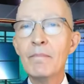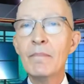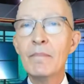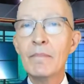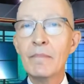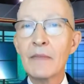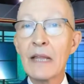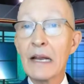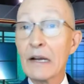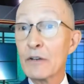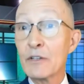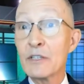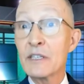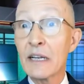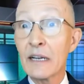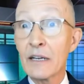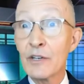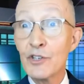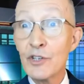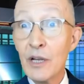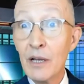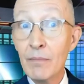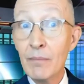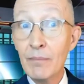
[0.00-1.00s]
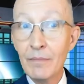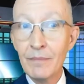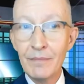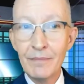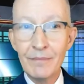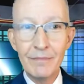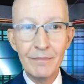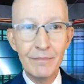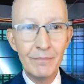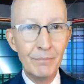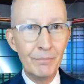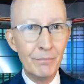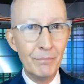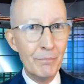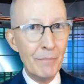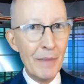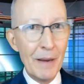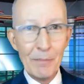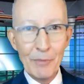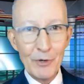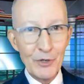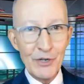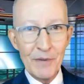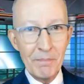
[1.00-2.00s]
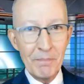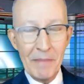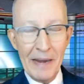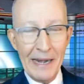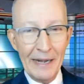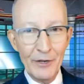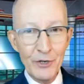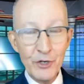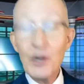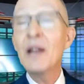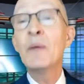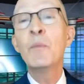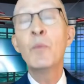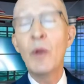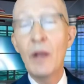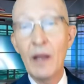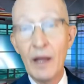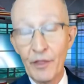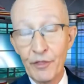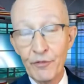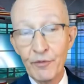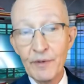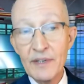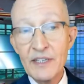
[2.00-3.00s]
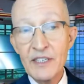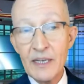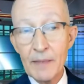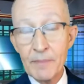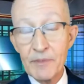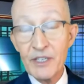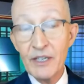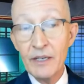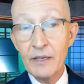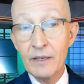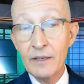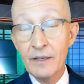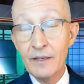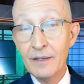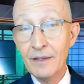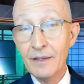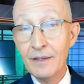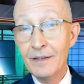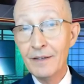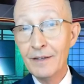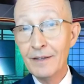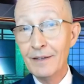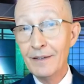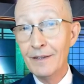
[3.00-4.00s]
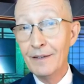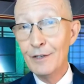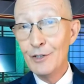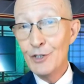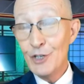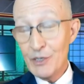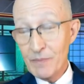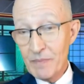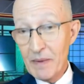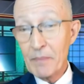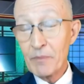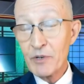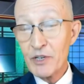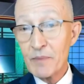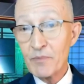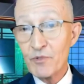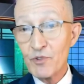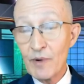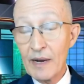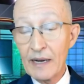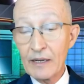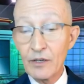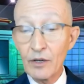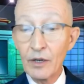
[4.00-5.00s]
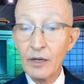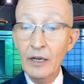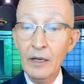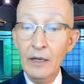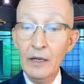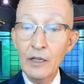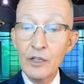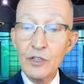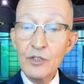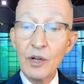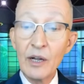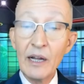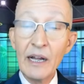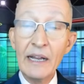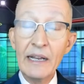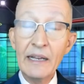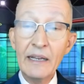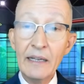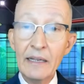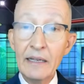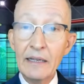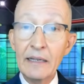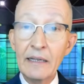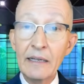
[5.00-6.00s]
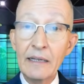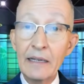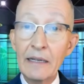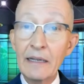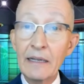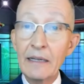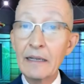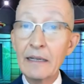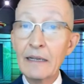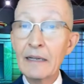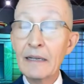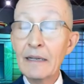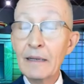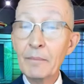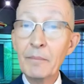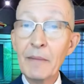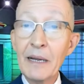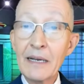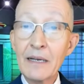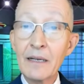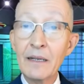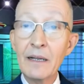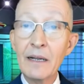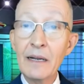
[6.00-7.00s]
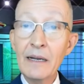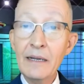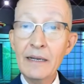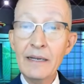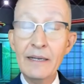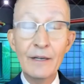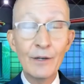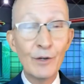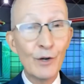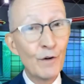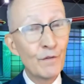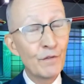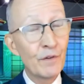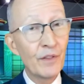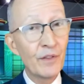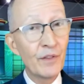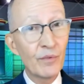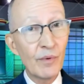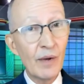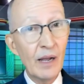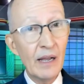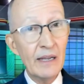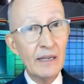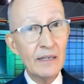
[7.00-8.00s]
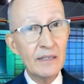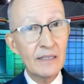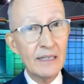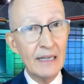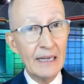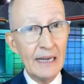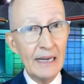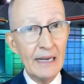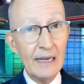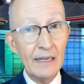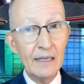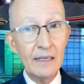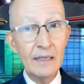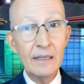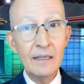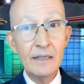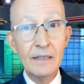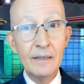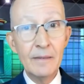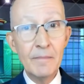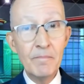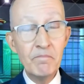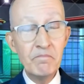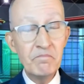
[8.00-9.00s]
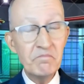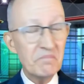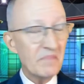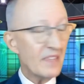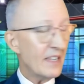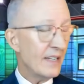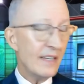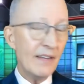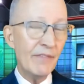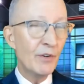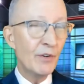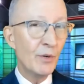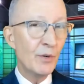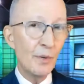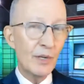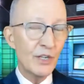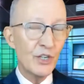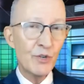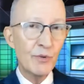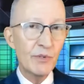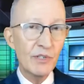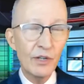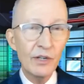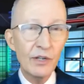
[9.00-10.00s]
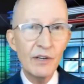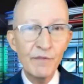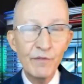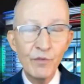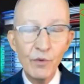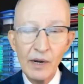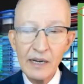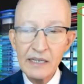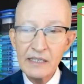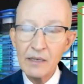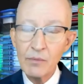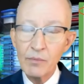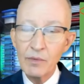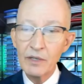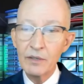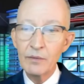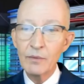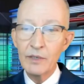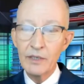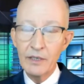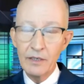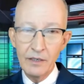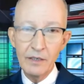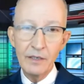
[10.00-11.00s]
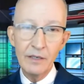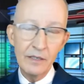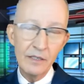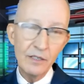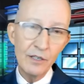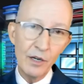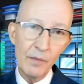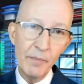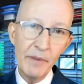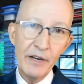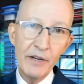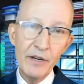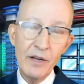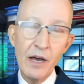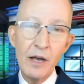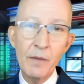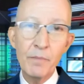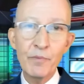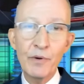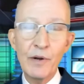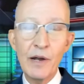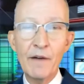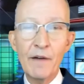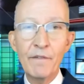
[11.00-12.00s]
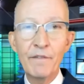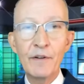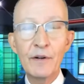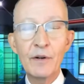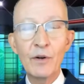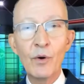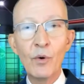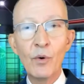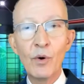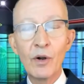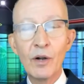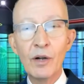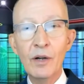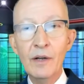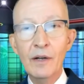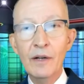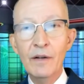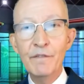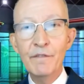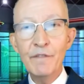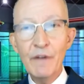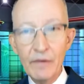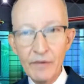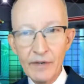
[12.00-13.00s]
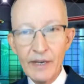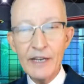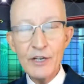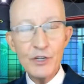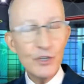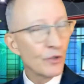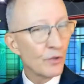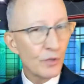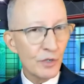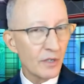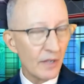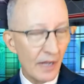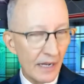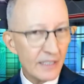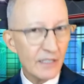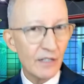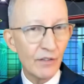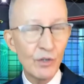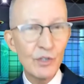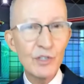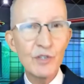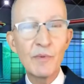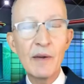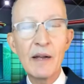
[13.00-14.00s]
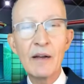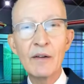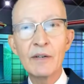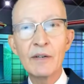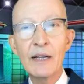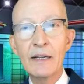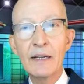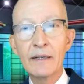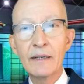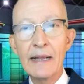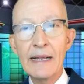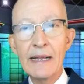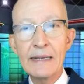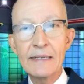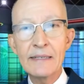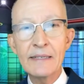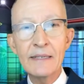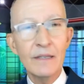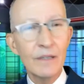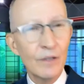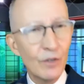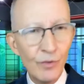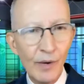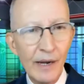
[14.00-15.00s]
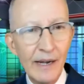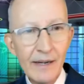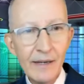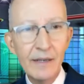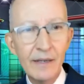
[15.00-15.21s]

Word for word: And her second job, membership manager. And voila, three steps in, she's membership director. So I, my client here over on the right, Tahita, didn't even know what she was looking for. I said, well, it's going to be a nonprofit or foundation. There's lots of those around Atlanta. Great.